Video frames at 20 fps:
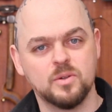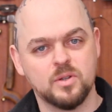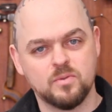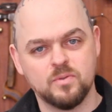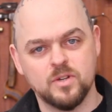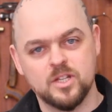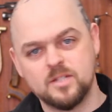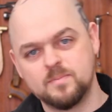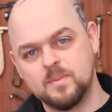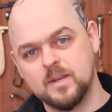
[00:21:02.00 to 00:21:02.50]
or
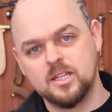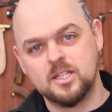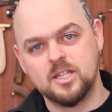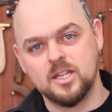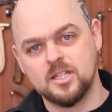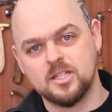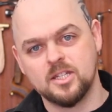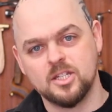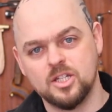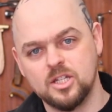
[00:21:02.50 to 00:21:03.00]
three
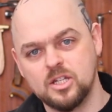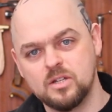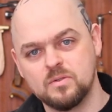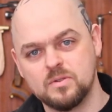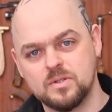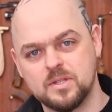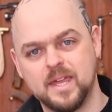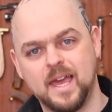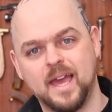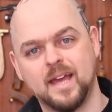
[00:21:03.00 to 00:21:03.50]
species and
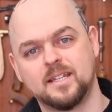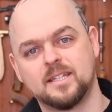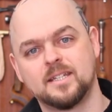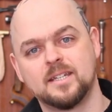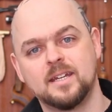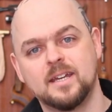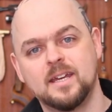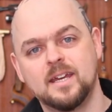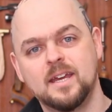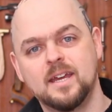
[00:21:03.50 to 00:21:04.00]
use that
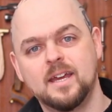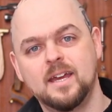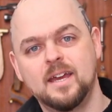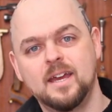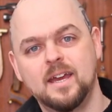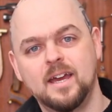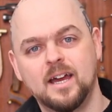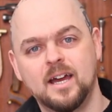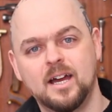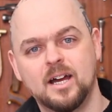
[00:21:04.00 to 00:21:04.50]

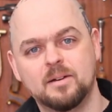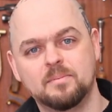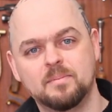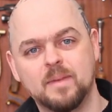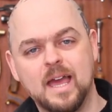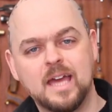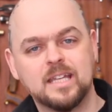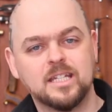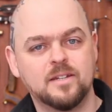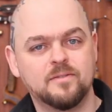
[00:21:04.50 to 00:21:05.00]
um,
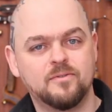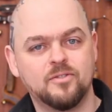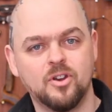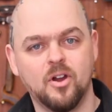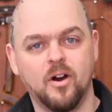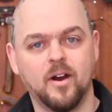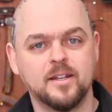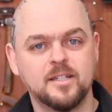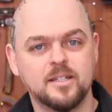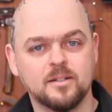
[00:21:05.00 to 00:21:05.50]
ad
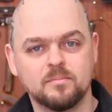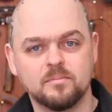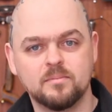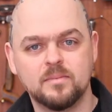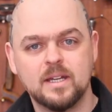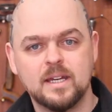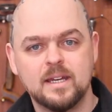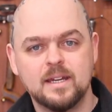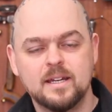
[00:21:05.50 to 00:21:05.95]
infinitum,